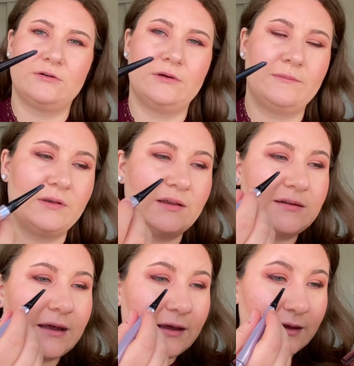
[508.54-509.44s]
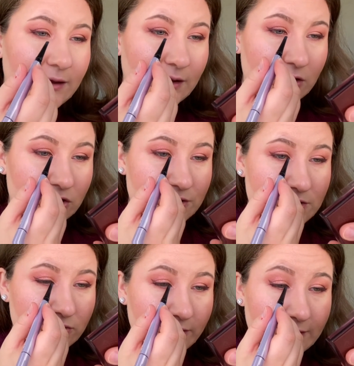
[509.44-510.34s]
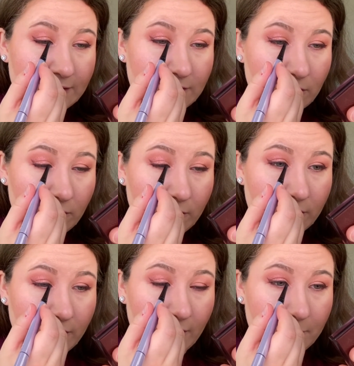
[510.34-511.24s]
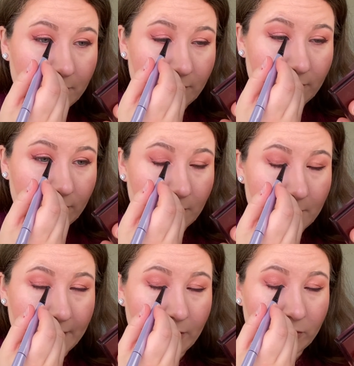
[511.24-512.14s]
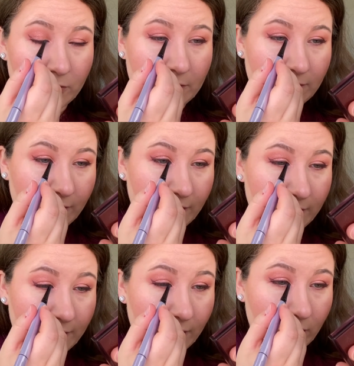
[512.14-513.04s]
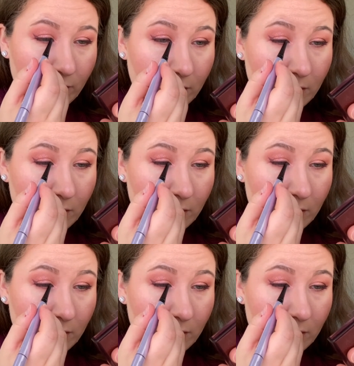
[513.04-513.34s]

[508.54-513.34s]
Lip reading: I'm going to take it and just trace over top of the powder we've laid down.